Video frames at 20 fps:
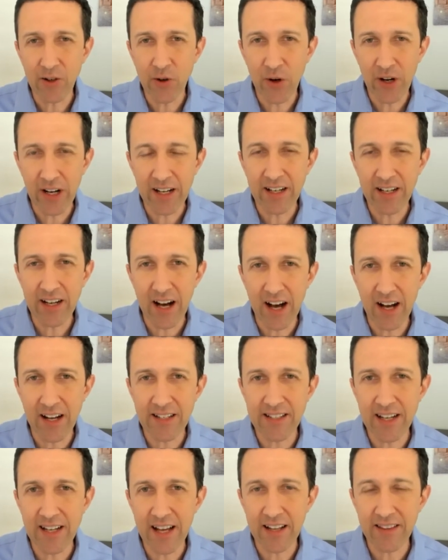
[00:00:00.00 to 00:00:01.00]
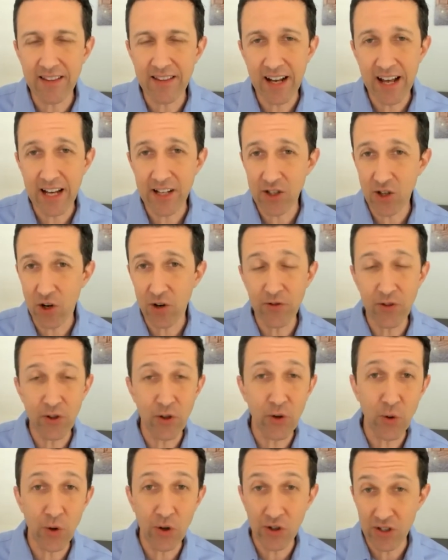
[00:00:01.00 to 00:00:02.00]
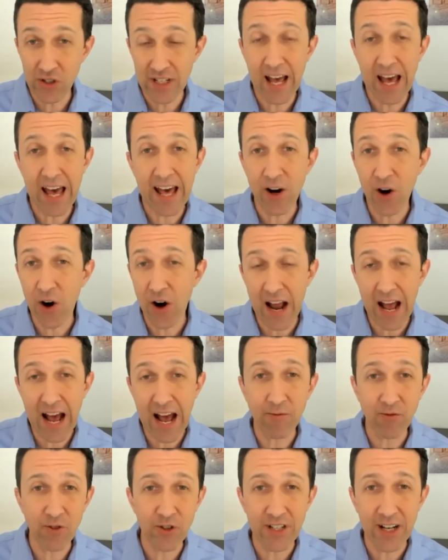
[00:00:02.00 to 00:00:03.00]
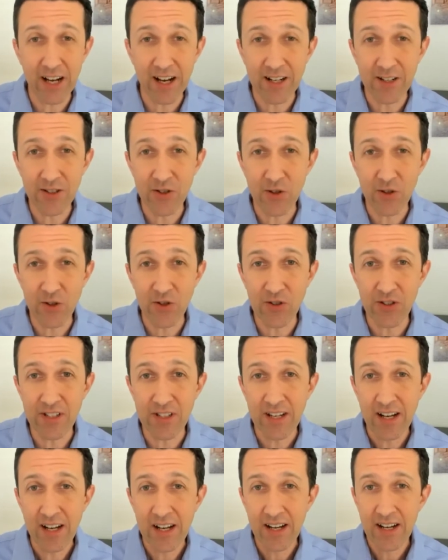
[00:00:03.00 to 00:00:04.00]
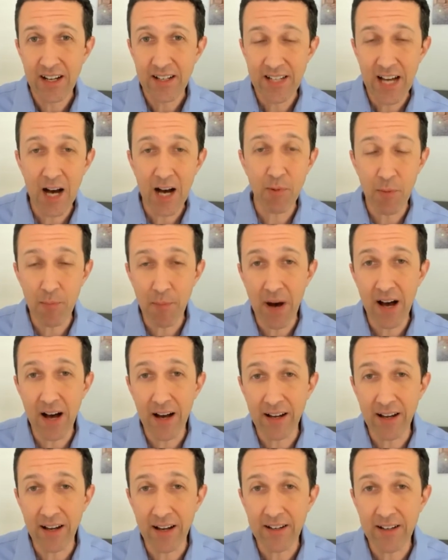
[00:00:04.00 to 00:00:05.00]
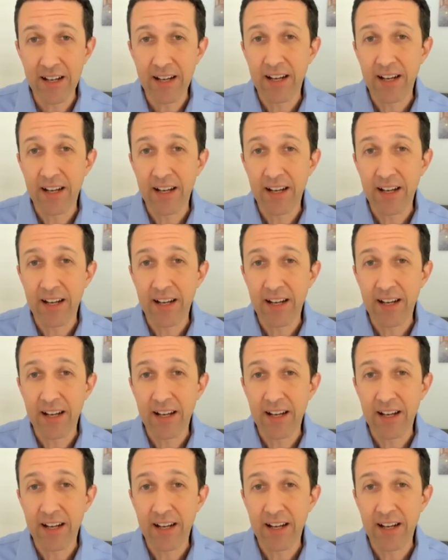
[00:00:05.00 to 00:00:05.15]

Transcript: creating content that has our viewers and our advertisers top of mind.